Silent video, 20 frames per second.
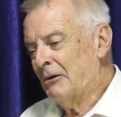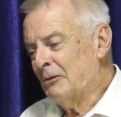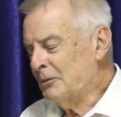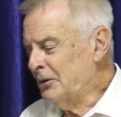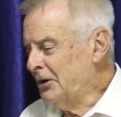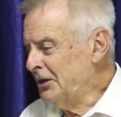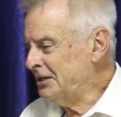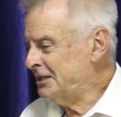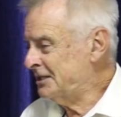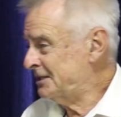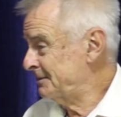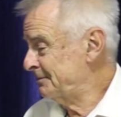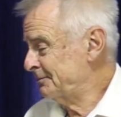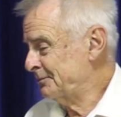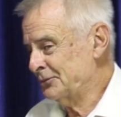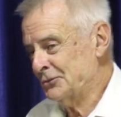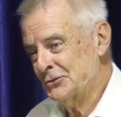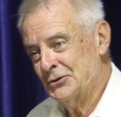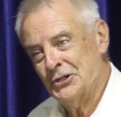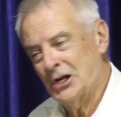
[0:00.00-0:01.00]
it works,
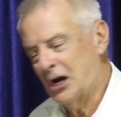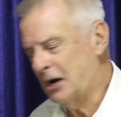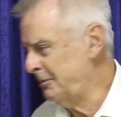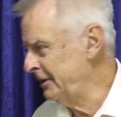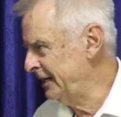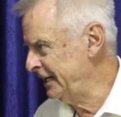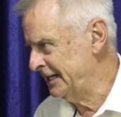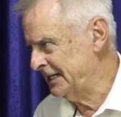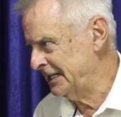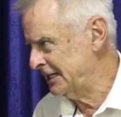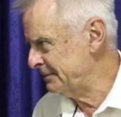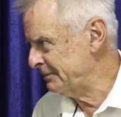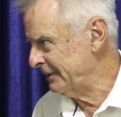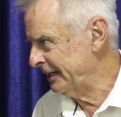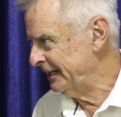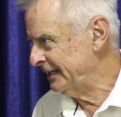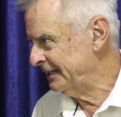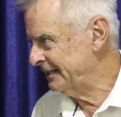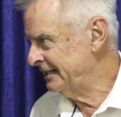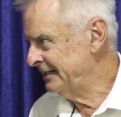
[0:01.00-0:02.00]
nobody can
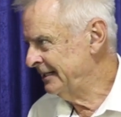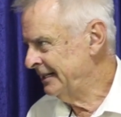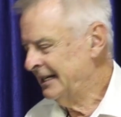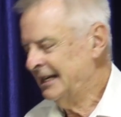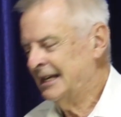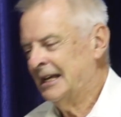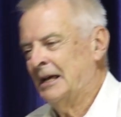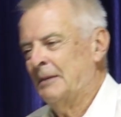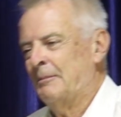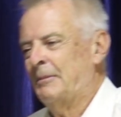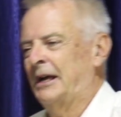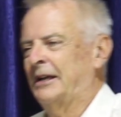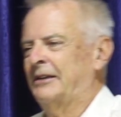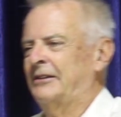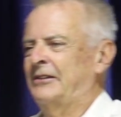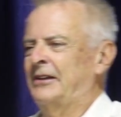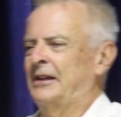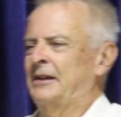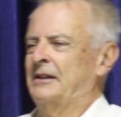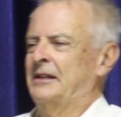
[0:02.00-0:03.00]
explain it.
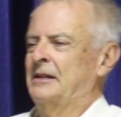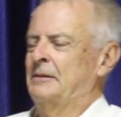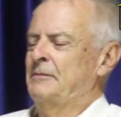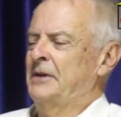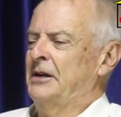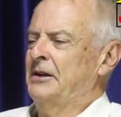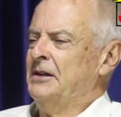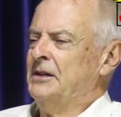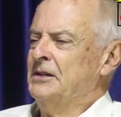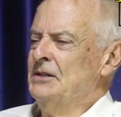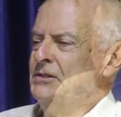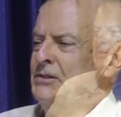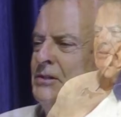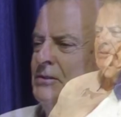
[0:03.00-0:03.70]
But the Americans